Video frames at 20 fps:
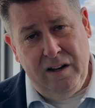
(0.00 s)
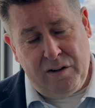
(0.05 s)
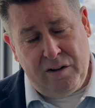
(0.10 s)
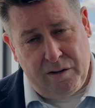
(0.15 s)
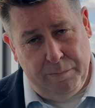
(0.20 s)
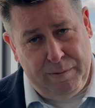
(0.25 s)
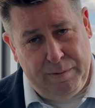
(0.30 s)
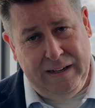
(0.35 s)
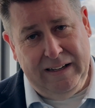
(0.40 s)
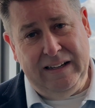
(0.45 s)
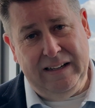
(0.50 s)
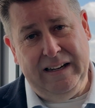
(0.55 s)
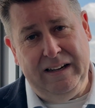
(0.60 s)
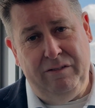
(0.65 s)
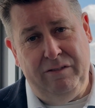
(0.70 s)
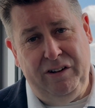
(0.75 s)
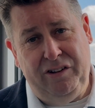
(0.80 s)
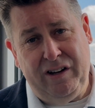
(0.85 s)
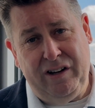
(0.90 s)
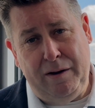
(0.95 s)
completely
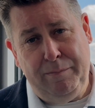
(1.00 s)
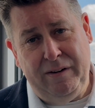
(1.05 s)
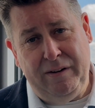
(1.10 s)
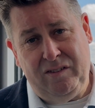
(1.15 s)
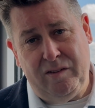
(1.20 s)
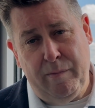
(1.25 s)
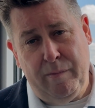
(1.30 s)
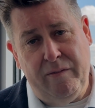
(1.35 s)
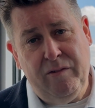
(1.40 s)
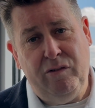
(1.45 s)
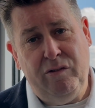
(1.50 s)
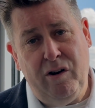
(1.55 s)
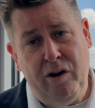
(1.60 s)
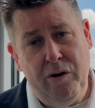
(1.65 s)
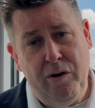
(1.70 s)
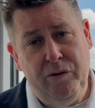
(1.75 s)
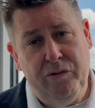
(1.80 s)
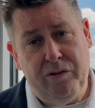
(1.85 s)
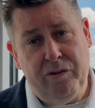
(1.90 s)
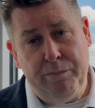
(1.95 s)
reshaping some other
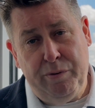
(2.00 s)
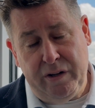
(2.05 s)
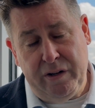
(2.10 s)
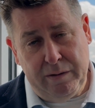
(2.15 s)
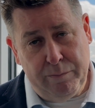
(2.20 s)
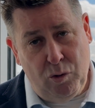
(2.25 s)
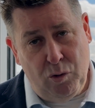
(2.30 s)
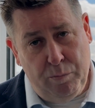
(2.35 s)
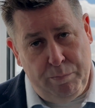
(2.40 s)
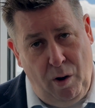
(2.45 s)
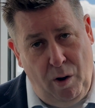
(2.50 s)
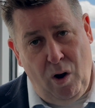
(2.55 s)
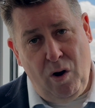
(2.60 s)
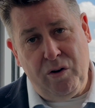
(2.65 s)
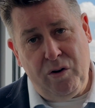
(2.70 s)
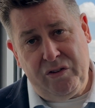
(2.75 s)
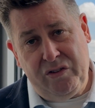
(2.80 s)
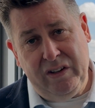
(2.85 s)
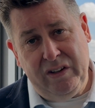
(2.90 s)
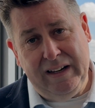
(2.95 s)
roads and putting more
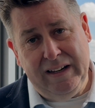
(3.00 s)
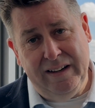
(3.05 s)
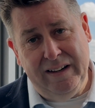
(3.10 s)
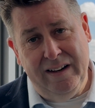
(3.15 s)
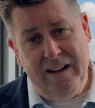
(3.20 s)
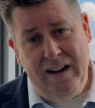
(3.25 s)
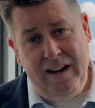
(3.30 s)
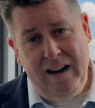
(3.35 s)
parks in,